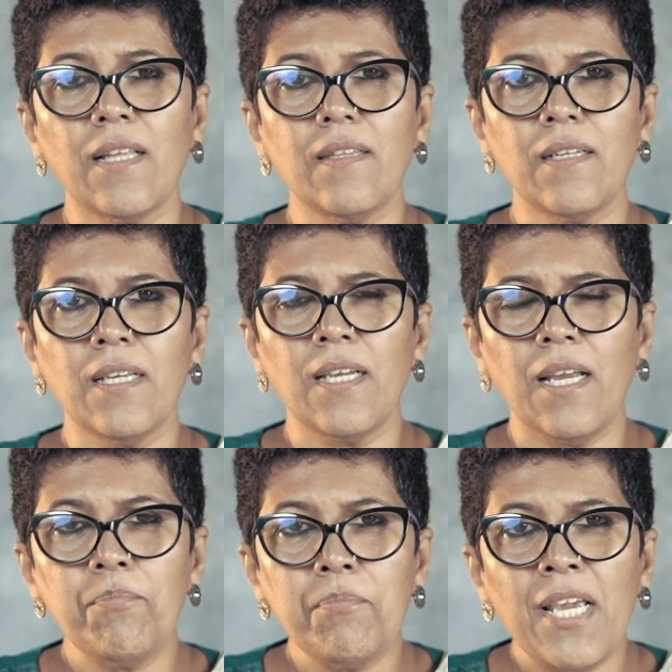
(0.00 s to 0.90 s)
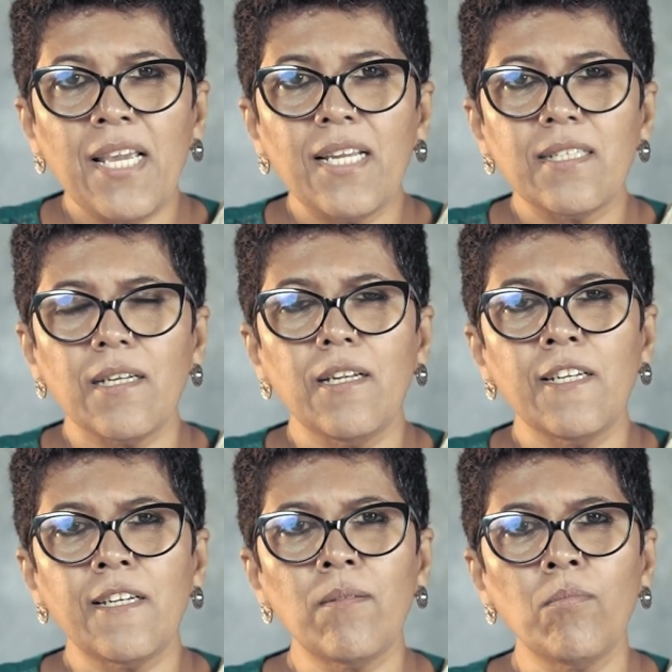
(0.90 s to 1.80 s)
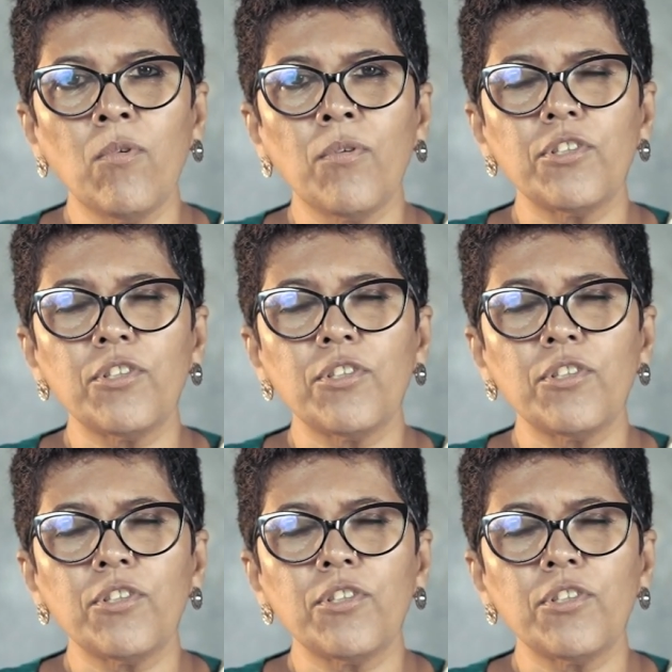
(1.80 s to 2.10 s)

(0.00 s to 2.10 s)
othering and make it a little more